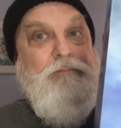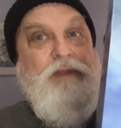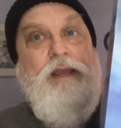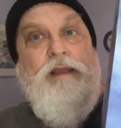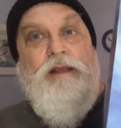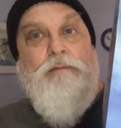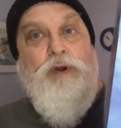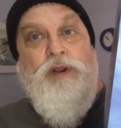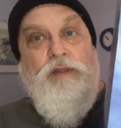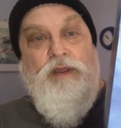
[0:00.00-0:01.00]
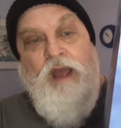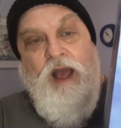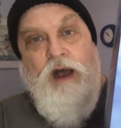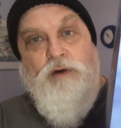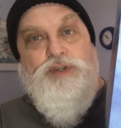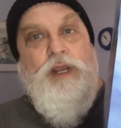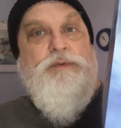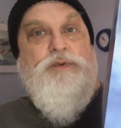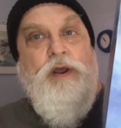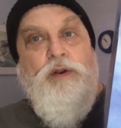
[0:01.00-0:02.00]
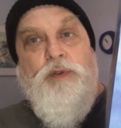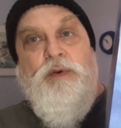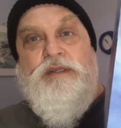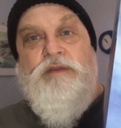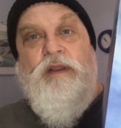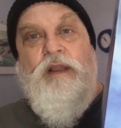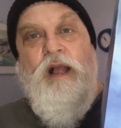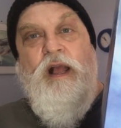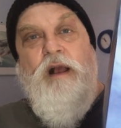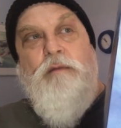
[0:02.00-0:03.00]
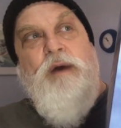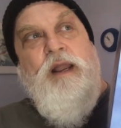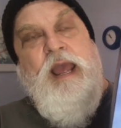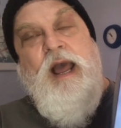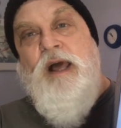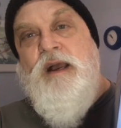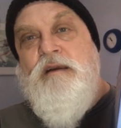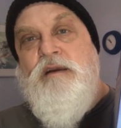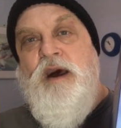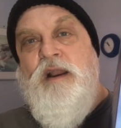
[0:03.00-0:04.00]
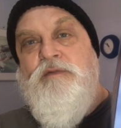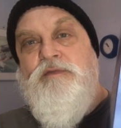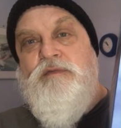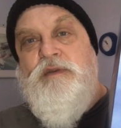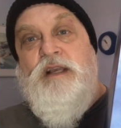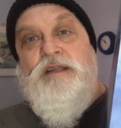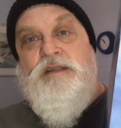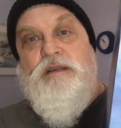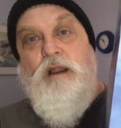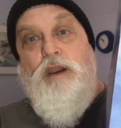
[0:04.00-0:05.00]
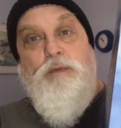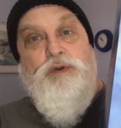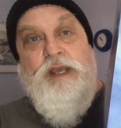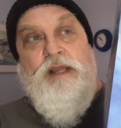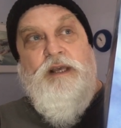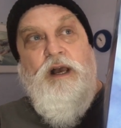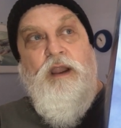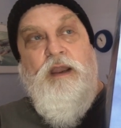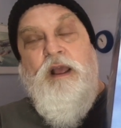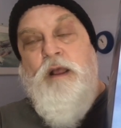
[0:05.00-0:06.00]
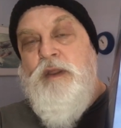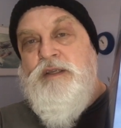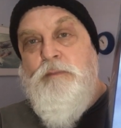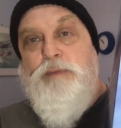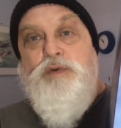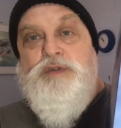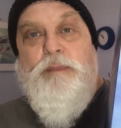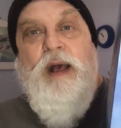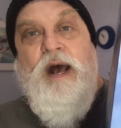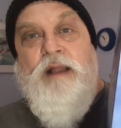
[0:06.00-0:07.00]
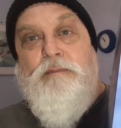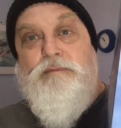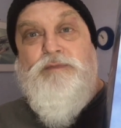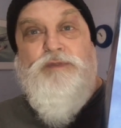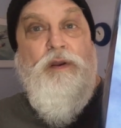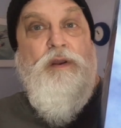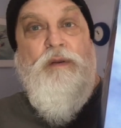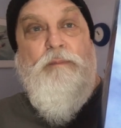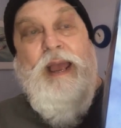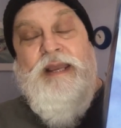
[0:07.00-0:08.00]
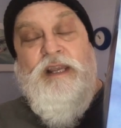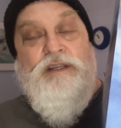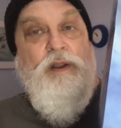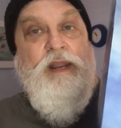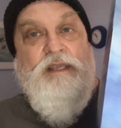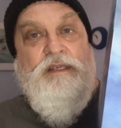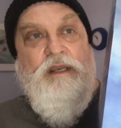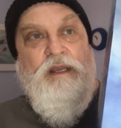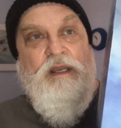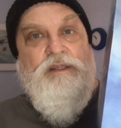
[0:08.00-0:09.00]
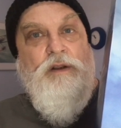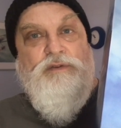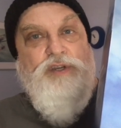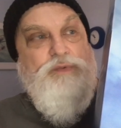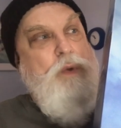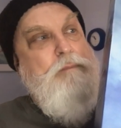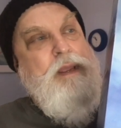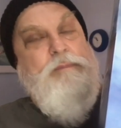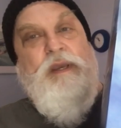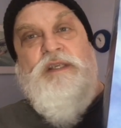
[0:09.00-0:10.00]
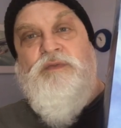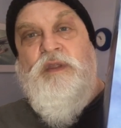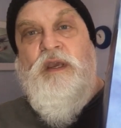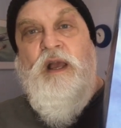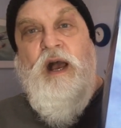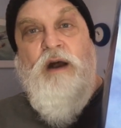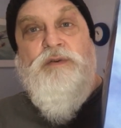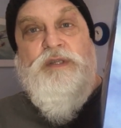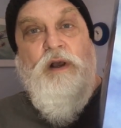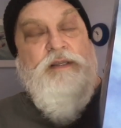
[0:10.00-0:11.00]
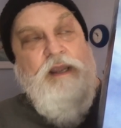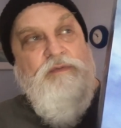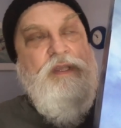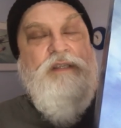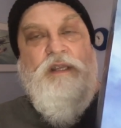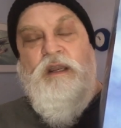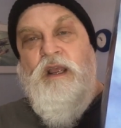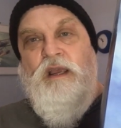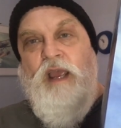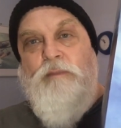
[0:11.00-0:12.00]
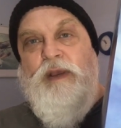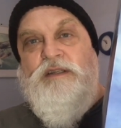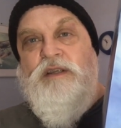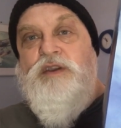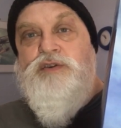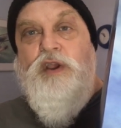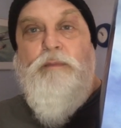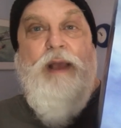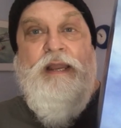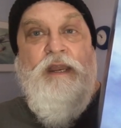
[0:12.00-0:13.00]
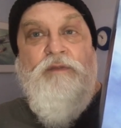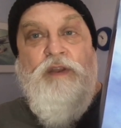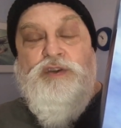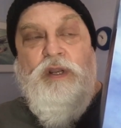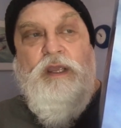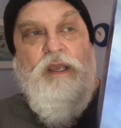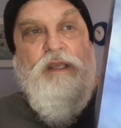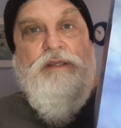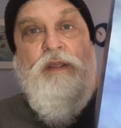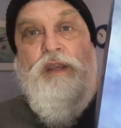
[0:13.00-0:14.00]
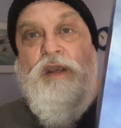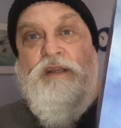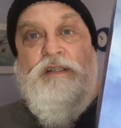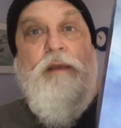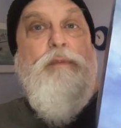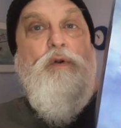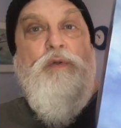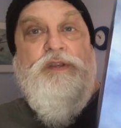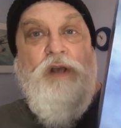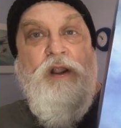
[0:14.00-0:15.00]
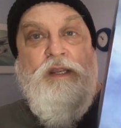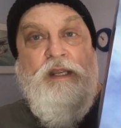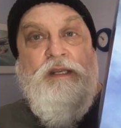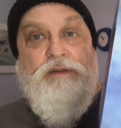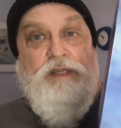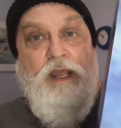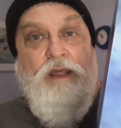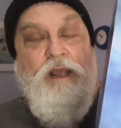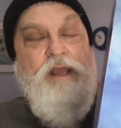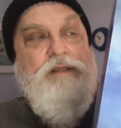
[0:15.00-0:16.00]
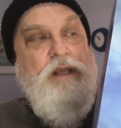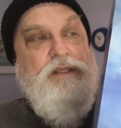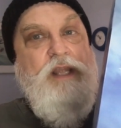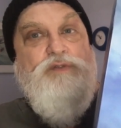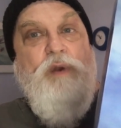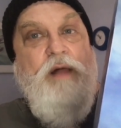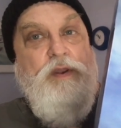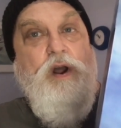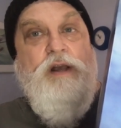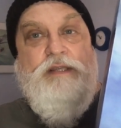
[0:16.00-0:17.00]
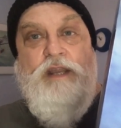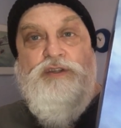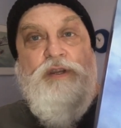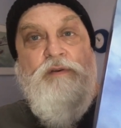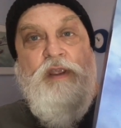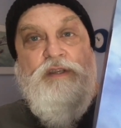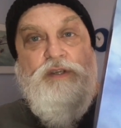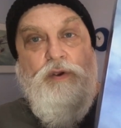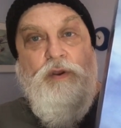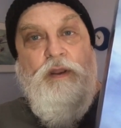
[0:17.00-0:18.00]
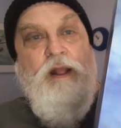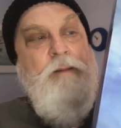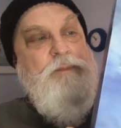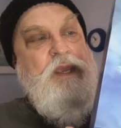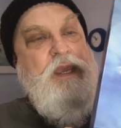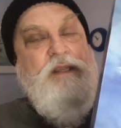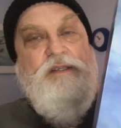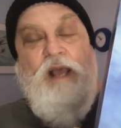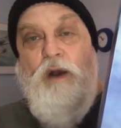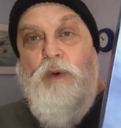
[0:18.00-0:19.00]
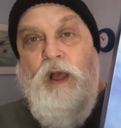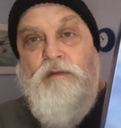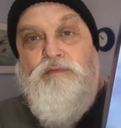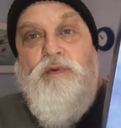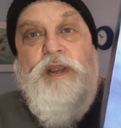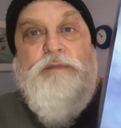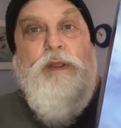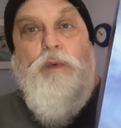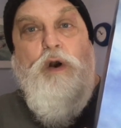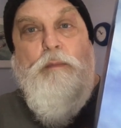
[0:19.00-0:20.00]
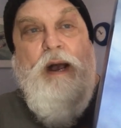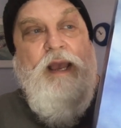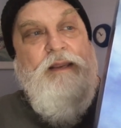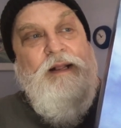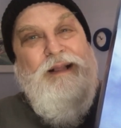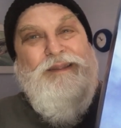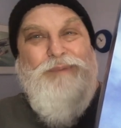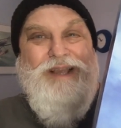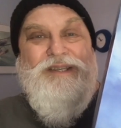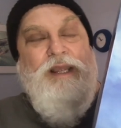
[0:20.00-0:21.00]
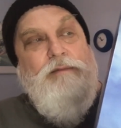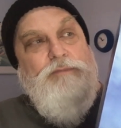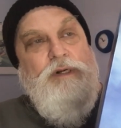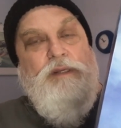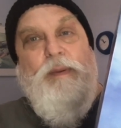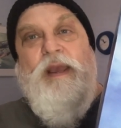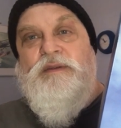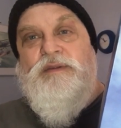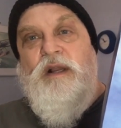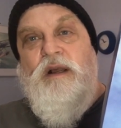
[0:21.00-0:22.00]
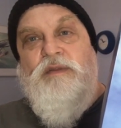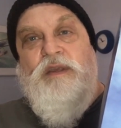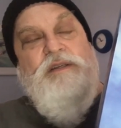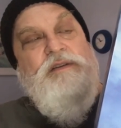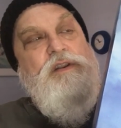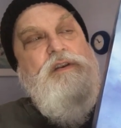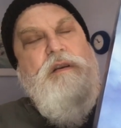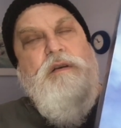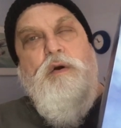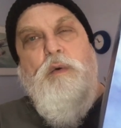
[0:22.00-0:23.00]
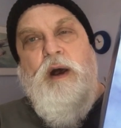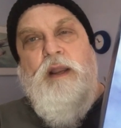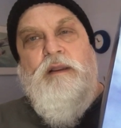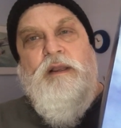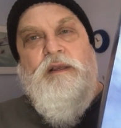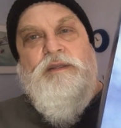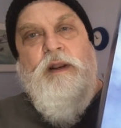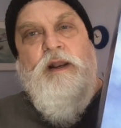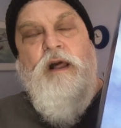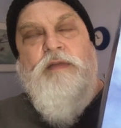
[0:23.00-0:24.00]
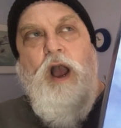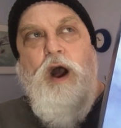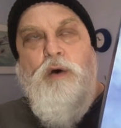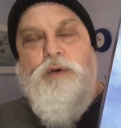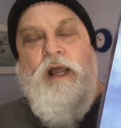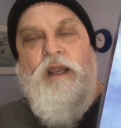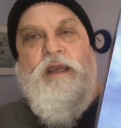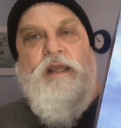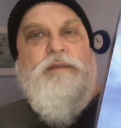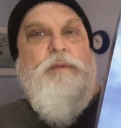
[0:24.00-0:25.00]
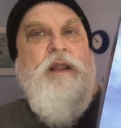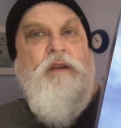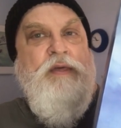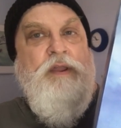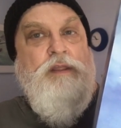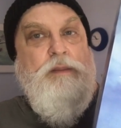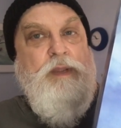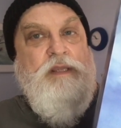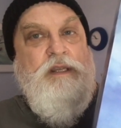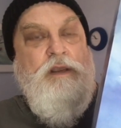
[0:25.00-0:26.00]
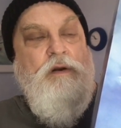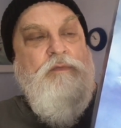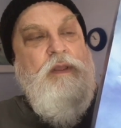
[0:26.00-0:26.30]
Okay, body, the hull shape's right, all the rest of it. But Hella kind of does a lot more detail, and plus it pulls apart, so painting's a lot easier. It's not just one big piece for the hull sides. Everything's in pieces that you can paint individually, so then you can assemble all the tiny details together. So it's rather nice. The engineering is good. The kits are reasonably well made. The plastic, well, it depends. You know, this is a newer one, so I don't know. The old Hella kits I'd rather like the plastic of,